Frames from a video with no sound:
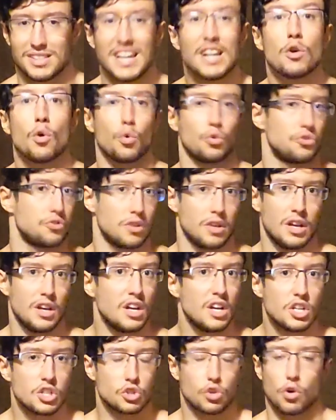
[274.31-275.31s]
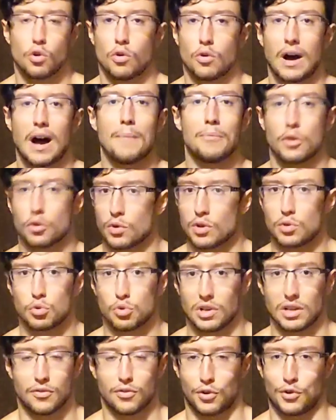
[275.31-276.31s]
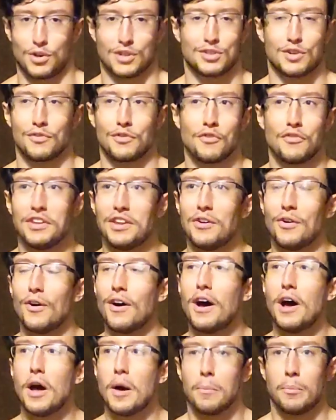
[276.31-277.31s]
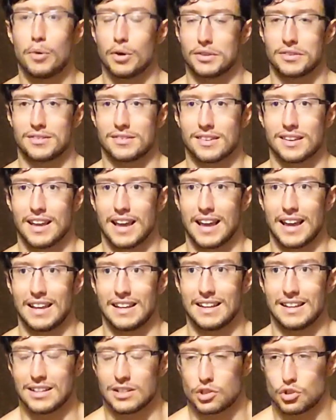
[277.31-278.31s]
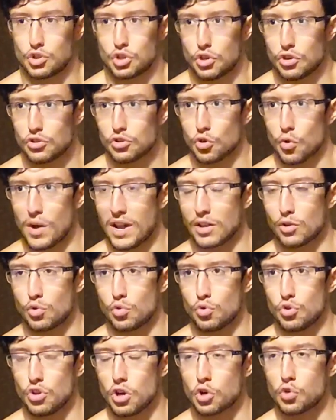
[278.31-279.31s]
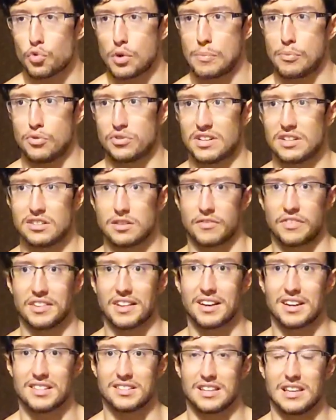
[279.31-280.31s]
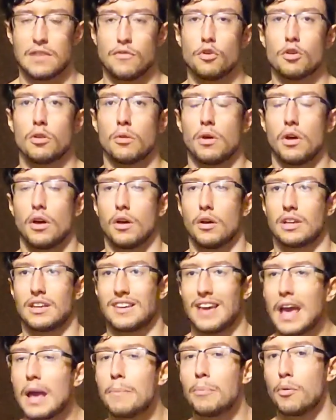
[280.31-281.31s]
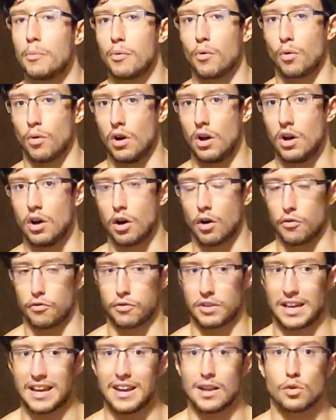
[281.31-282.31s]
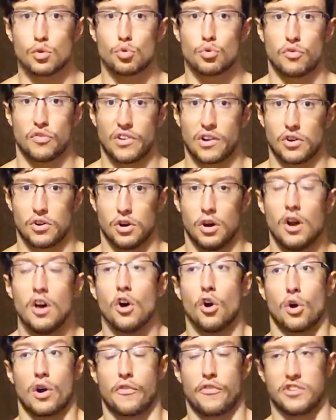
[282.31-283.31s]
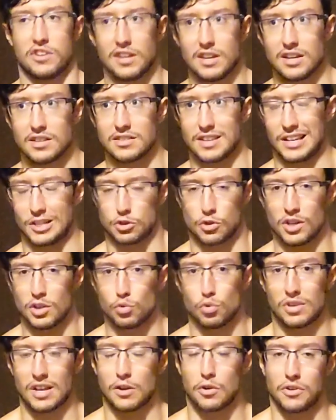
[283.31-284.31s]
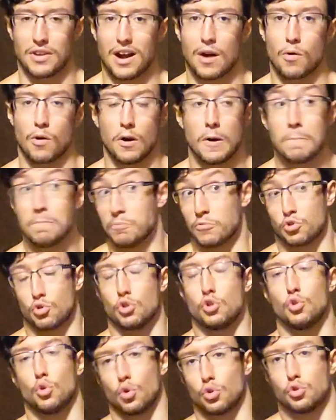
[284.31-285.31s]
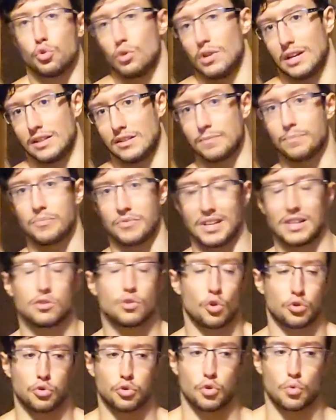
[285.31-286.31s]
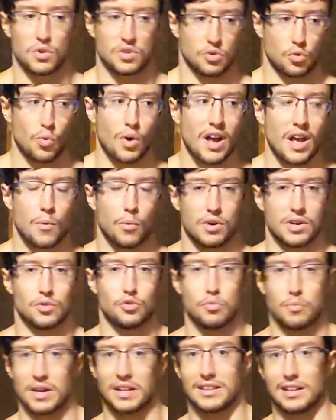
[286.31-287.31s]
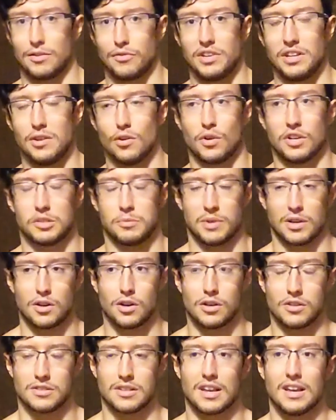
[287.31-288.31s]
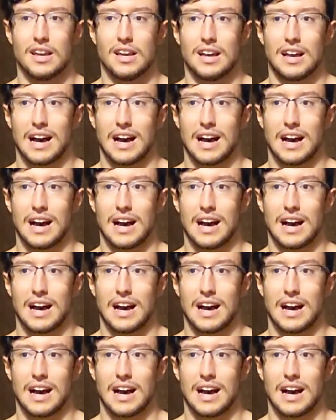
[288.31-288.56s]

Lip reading: tickled. So I'm not going to do that for the rest of the video, but it's just going to not represent something that is even capable of getting you to failure. Or if it is, it's going to take an hour. So you don't do that. That's also the reason why I wanted to make that video, is because